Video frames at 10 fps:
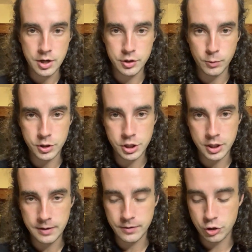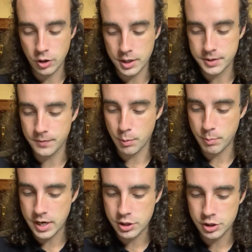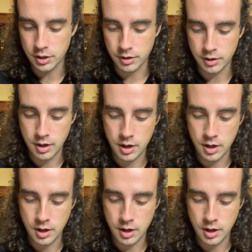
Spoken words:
to achieve a transformation